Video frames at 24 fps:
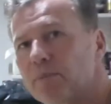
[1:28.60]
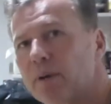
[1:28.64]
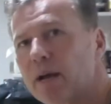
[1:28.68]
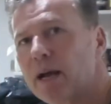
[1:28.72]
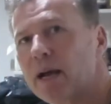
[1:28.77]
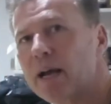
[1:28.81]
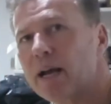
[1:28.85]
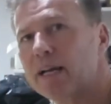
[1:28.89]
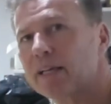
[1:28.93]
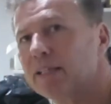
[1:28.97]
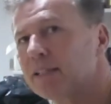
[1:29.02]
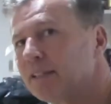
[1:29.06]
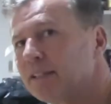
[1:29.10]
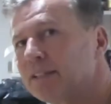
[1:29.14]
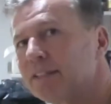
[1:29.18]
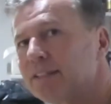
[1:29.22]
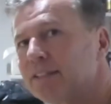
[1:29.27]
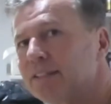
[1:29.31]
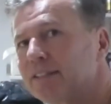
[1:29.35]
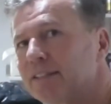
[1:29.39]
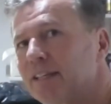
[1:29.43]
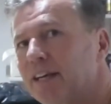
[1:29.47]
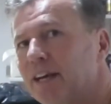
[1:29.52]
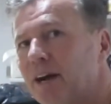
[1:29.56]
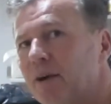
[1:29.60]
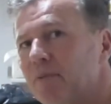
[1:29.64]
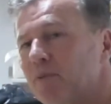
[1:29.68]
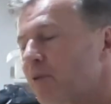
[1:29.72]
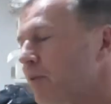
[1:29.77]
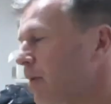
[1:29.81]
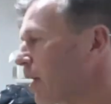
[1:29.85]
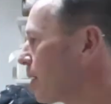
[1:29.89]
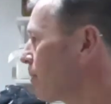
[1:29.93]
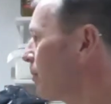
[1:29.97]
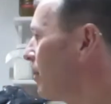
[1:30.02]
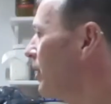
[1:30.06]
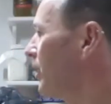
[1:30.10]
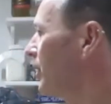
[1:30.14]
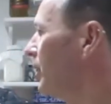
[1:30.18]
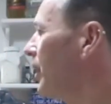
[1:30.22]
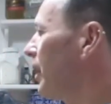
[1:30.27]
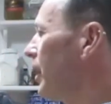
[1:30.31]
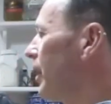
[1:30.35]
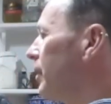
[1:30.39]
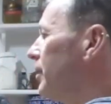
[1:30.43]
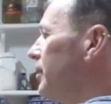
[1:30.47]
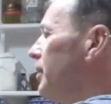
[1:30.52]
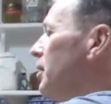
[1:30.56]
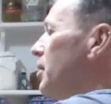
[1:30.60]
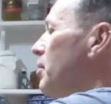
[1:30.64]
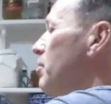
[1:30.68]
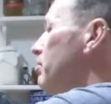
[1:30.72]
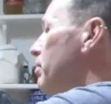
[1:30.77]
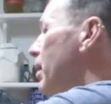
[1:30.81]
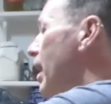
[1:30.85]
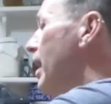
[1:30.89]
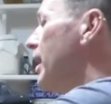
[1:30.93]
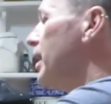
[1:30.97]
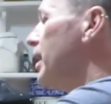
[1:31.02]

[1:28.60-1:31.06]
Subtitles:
bag. No, I'm not recommending that. But